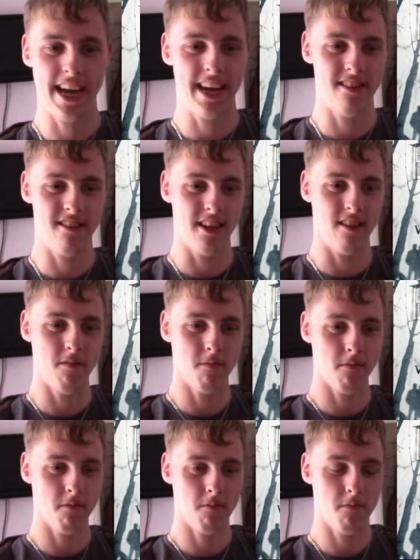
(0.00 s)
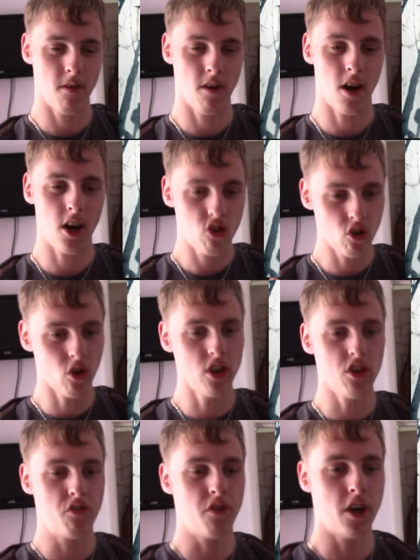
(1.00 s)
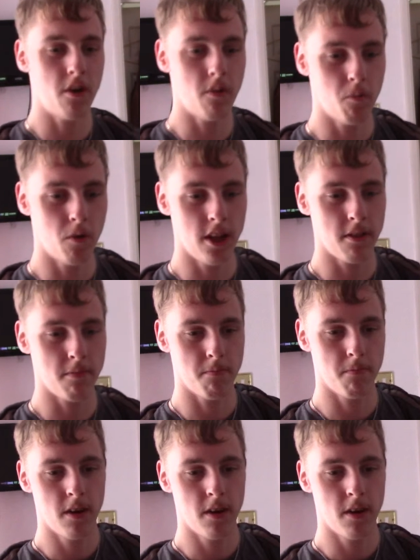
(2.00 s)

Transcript: And I saw this film with